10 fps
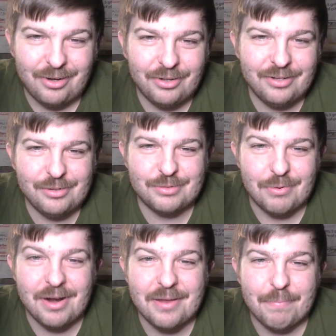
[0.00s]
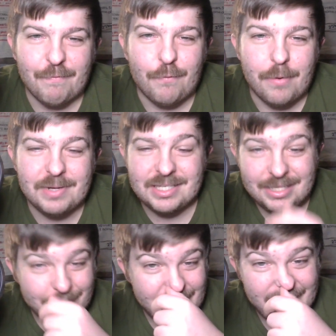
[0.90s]
with all those running
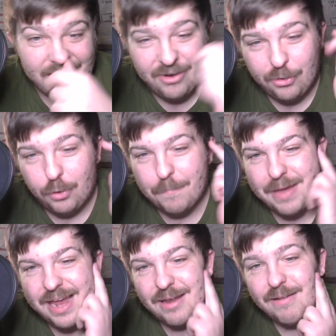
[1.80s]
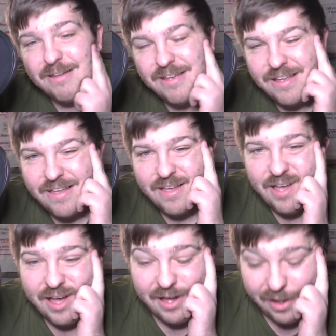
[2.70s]
performances, way to go, old man.
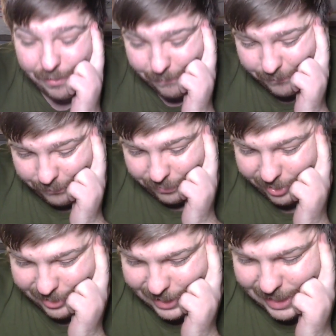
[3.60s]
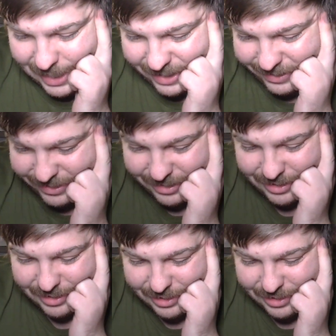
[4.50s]
Um, gosh,